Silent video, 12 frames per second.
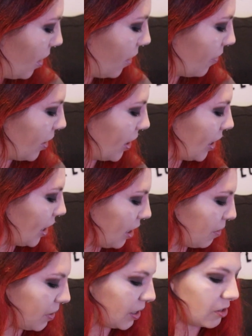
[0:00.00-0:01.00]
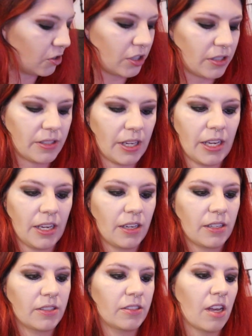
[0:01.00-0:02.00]
And then I am gonna just
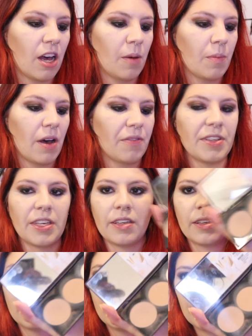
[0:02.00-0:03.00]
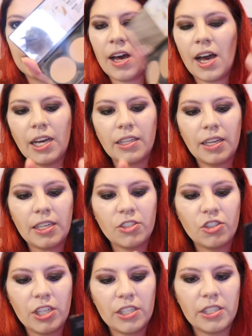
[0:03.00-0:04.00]
take some of the highlight
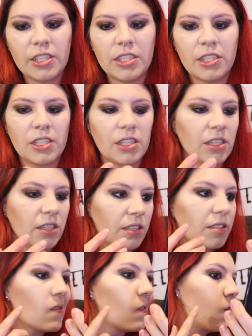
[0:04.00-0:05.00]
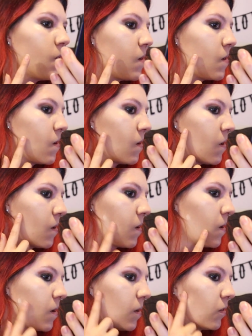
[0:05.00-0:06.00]
shade in here
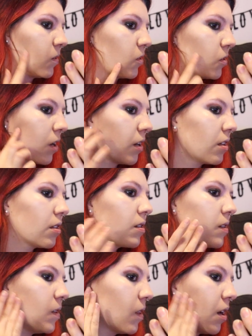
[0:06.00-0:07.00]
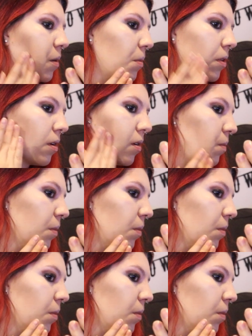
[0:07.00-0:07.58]
and just try to clean that up a little